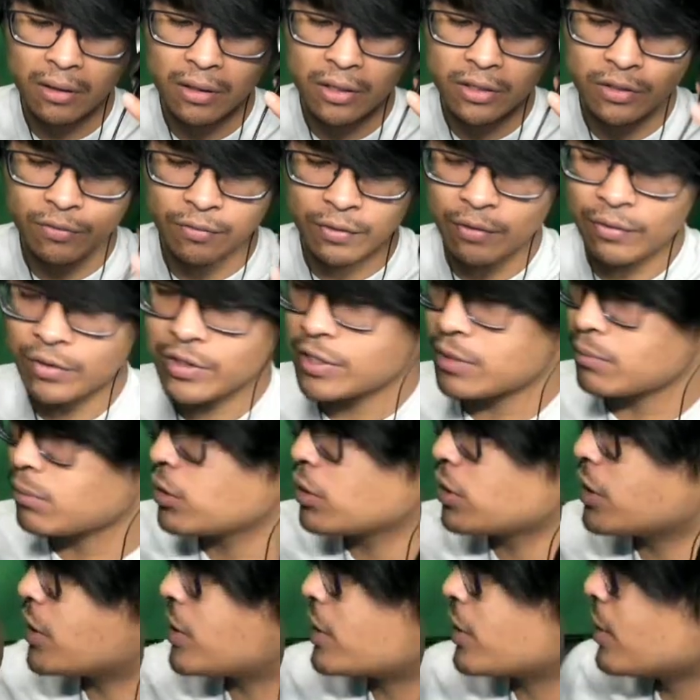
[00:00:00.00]
it's a very similar
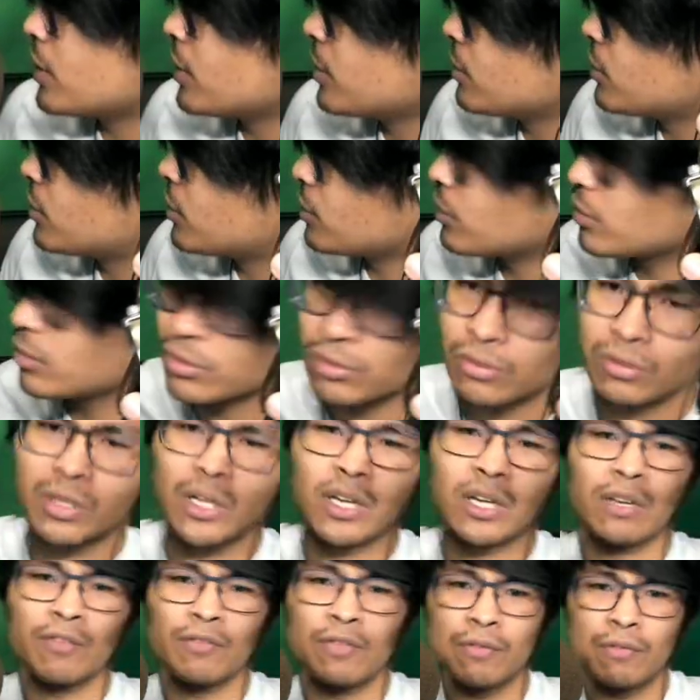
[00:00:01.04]
design to,
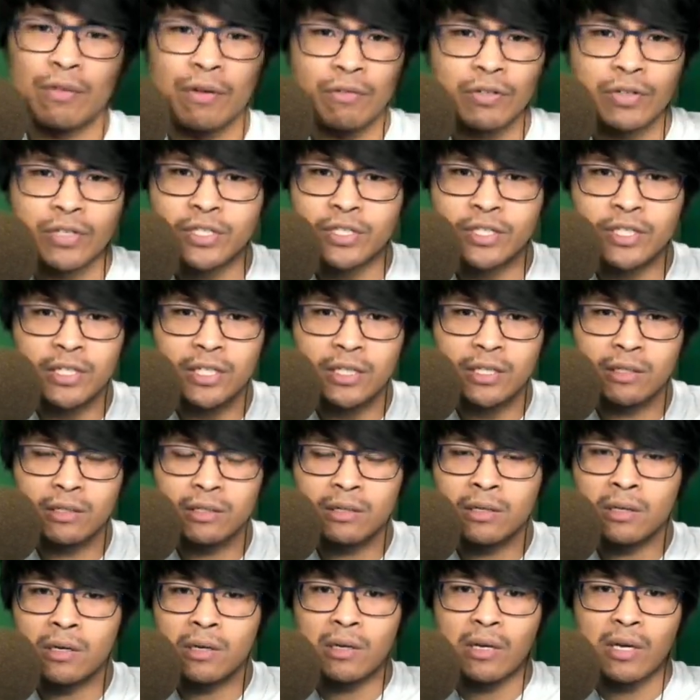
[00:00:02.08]
like, if you've ever
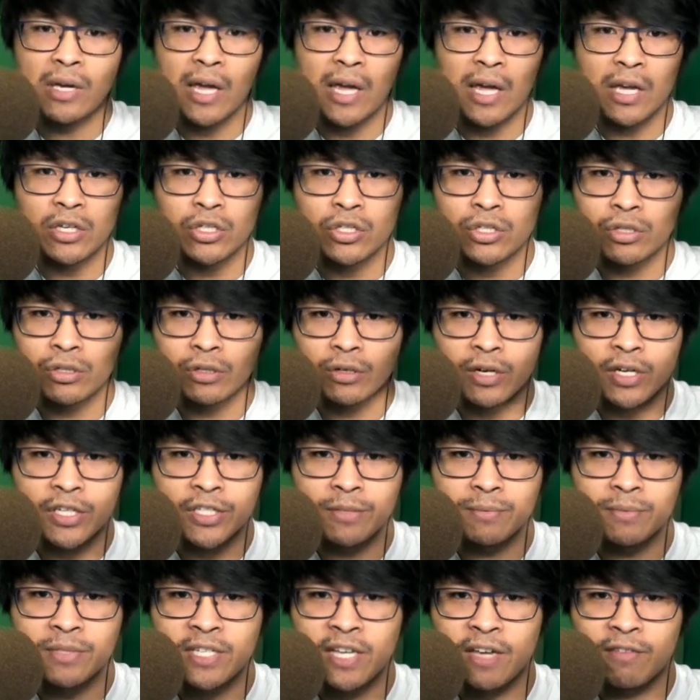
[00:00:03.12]
seen a Shure
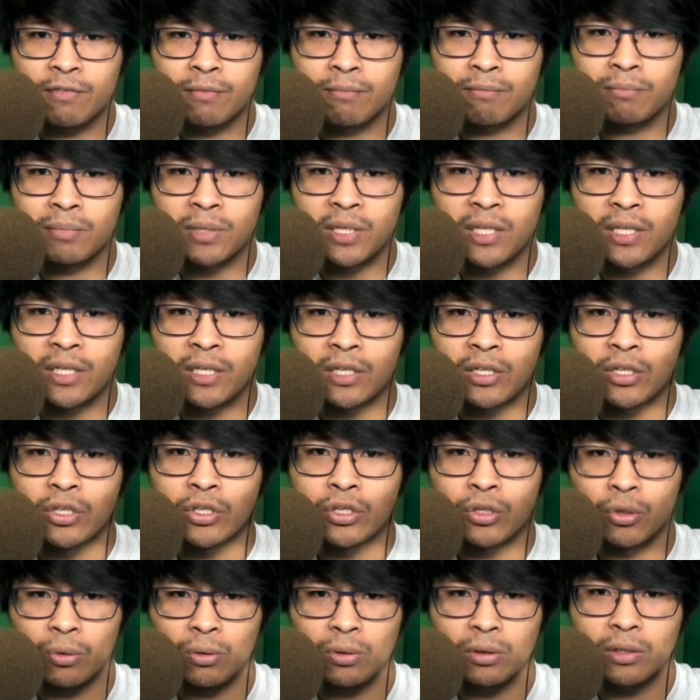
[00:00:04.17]
SM7B
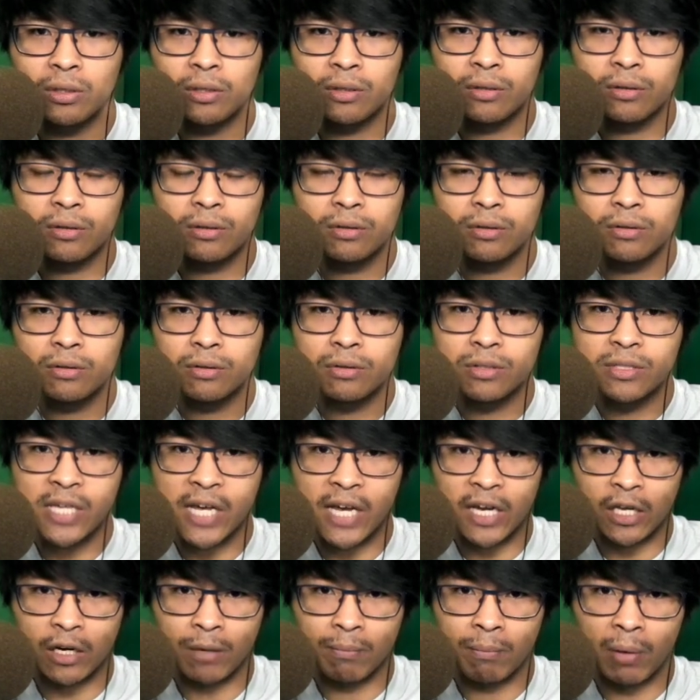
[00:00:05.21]
yoke
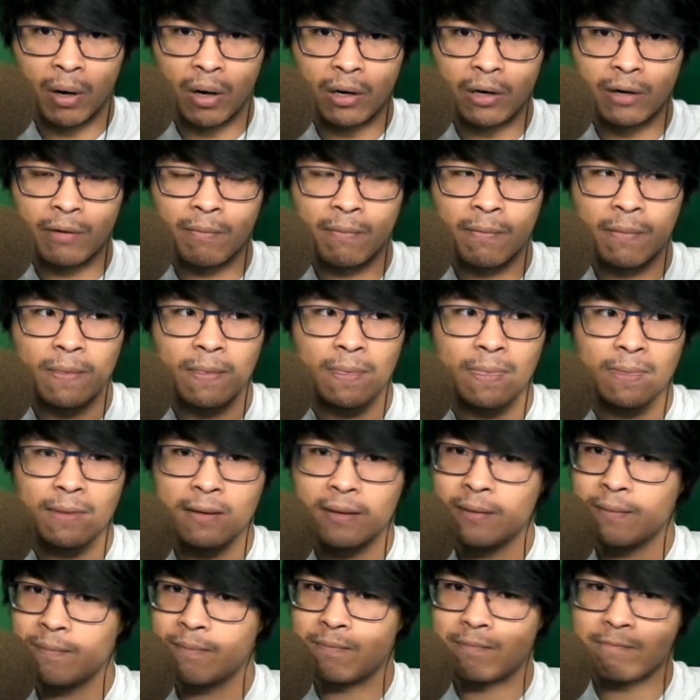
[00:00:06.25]
taken apart.
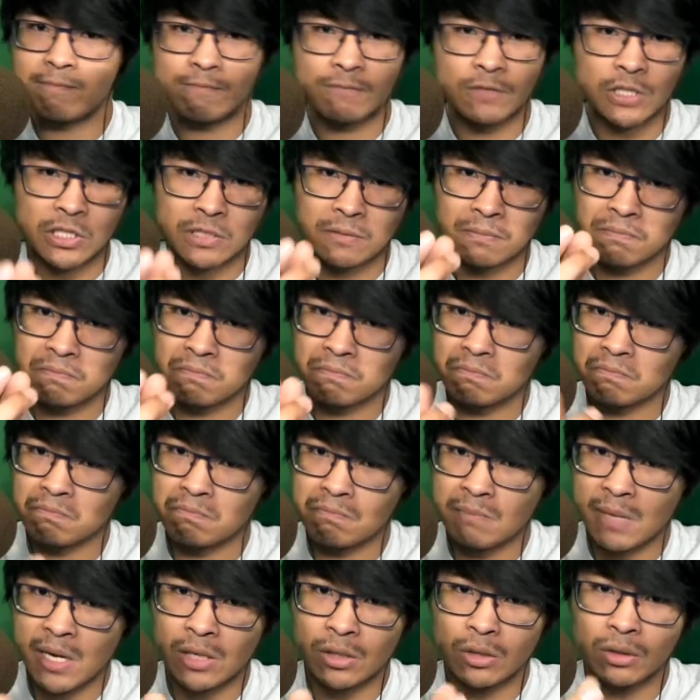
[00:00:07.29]
Just
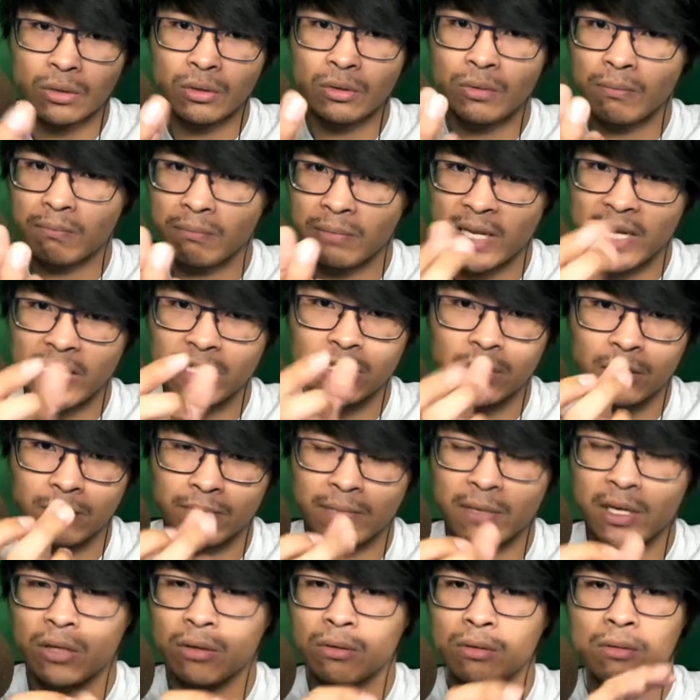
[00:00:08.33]
metal, plastic
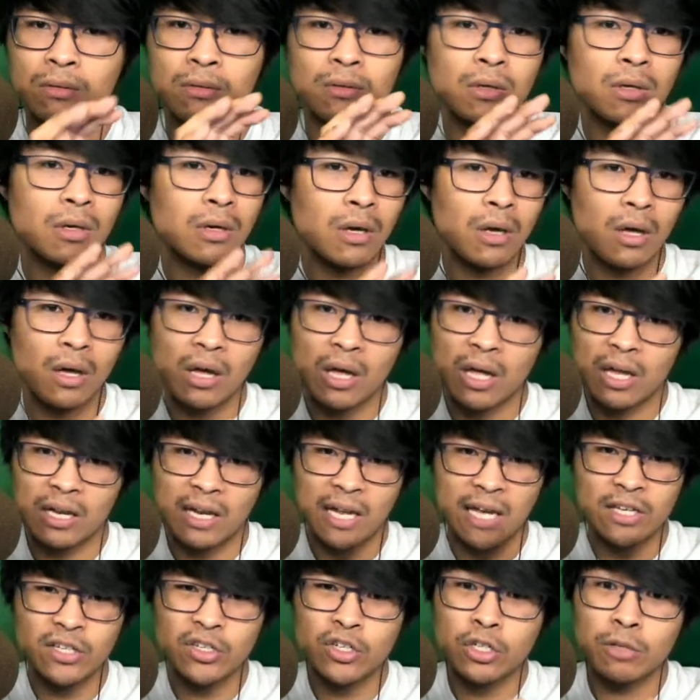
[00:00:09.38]
metal,
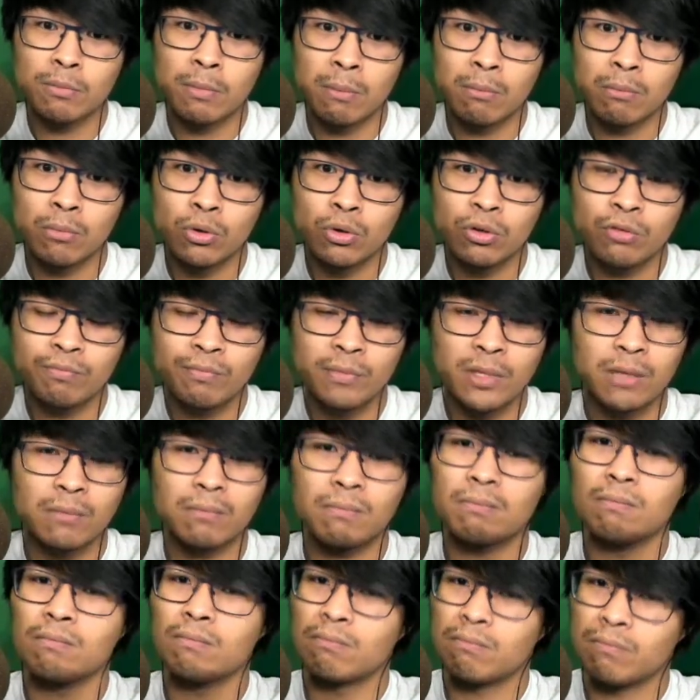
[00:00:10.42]
allows there to be movement,
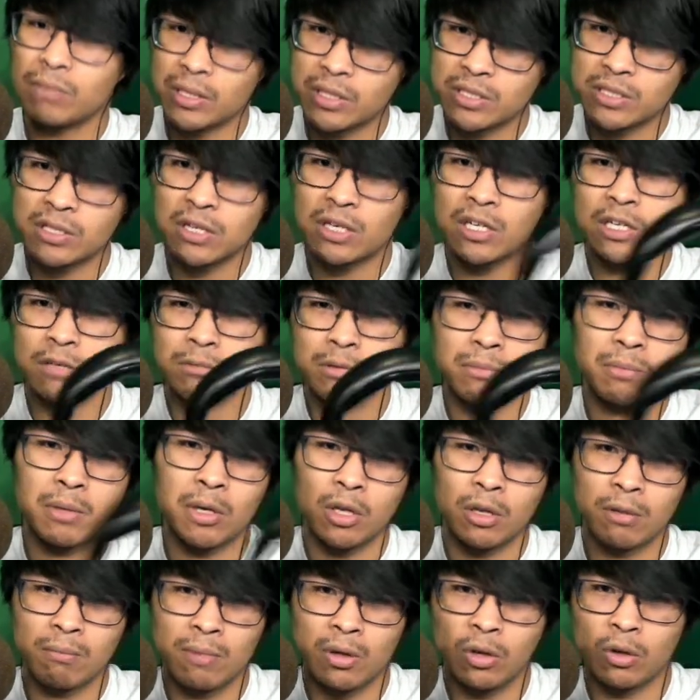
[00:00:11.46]
but it's not going to be
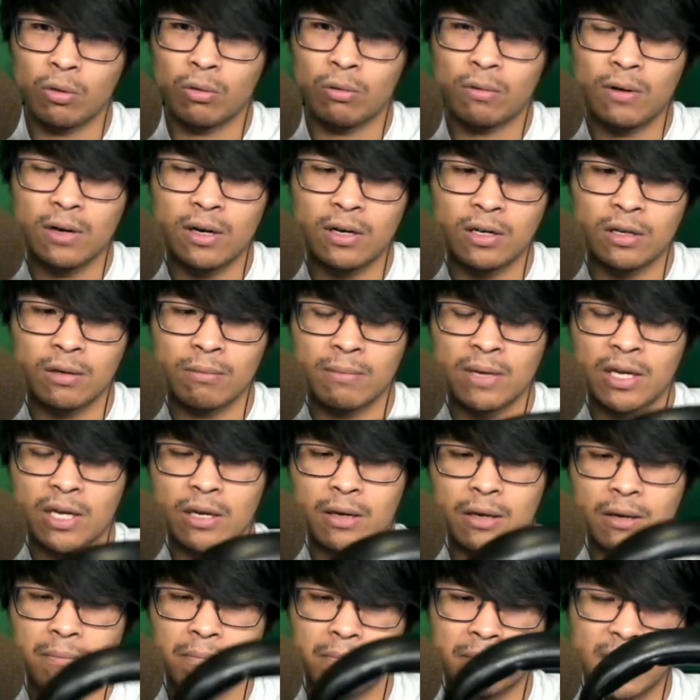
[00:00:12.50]
metal on metal grinding and
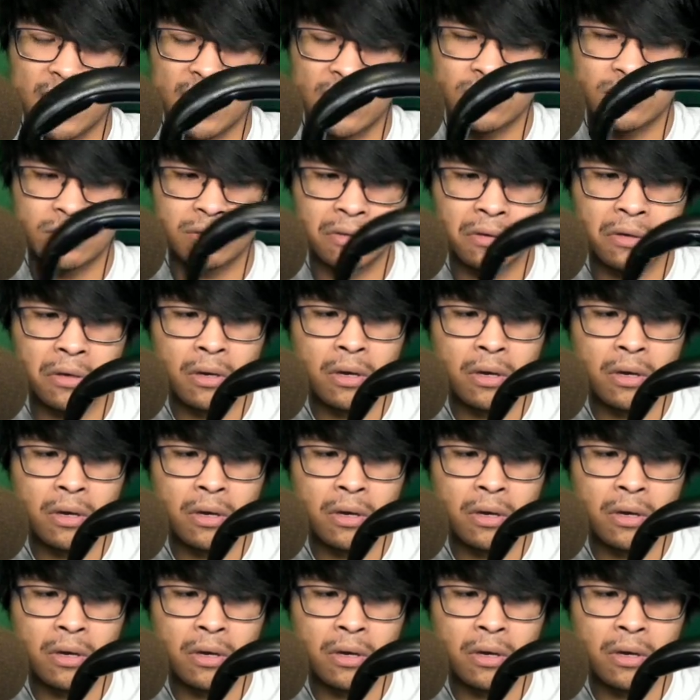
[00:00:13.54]
making a mess.